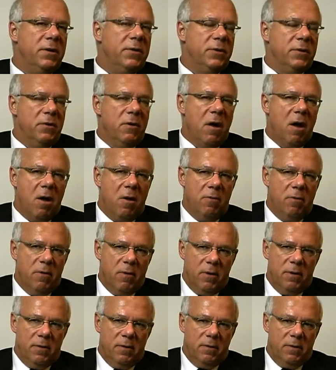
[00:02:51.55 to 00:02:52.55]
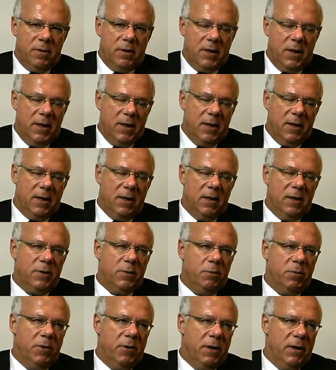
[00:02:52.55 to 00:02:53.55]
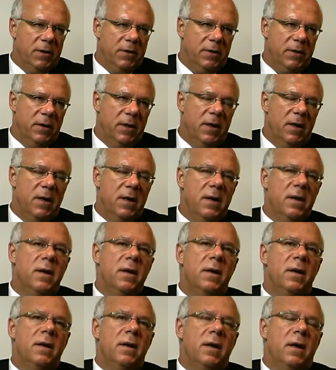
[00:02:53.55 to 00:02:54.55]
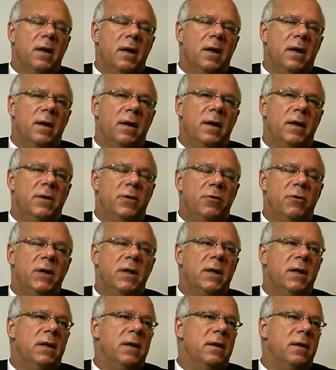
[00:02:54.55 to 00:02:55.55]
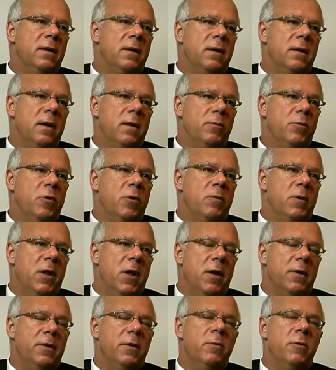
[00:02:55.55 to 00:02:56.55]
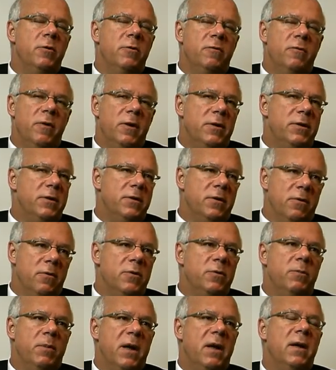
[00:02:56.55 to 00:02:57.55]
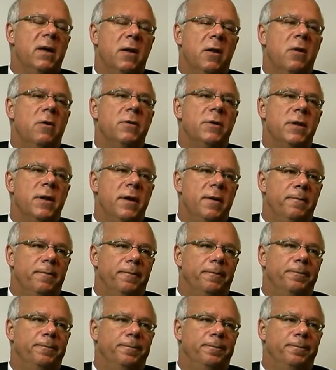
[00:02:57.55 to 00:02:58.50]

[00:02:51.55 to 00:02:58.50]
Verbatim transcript: And so our clinical experience in treating abnormal autoimmune function goes back a long time.